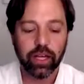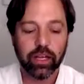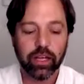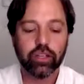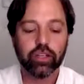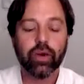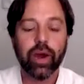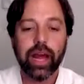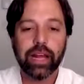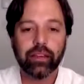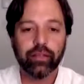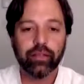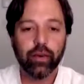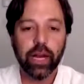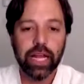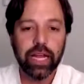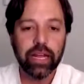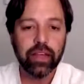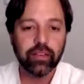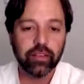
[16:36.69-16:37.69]
transfer
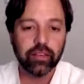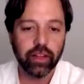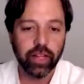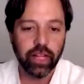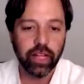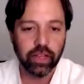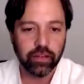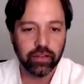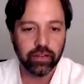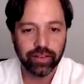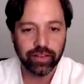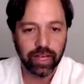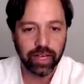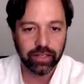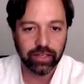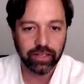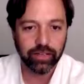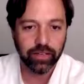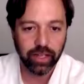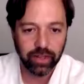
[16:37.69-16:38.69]
easily into
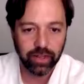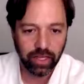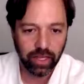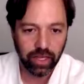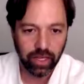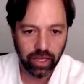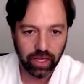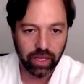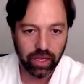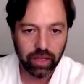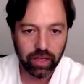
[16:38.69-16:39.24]
scientific thinking.